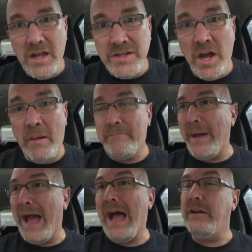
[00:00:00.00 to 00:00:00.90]
Not
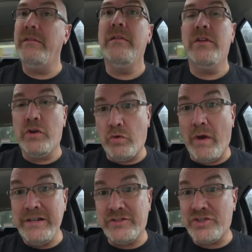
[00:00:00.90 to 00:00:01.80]
bad,
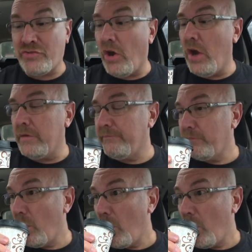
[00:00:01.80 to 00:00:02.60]
quite strong.